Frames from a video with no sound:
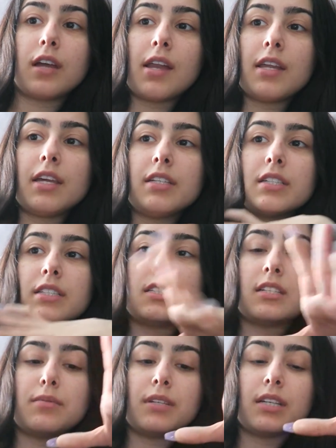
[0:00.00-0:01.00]
And he
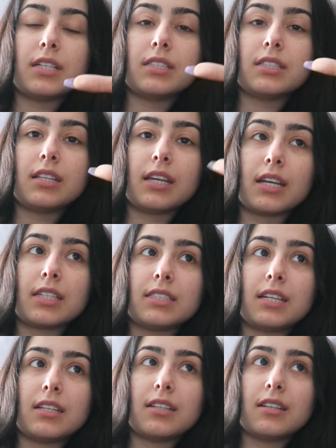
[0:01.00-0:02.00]
understood because like I
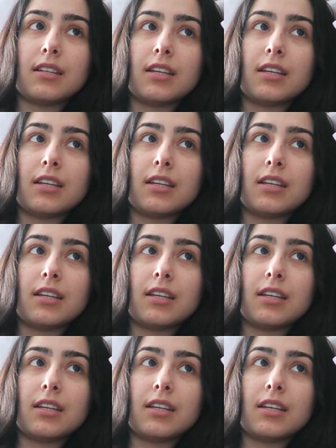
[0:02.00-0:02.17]
said,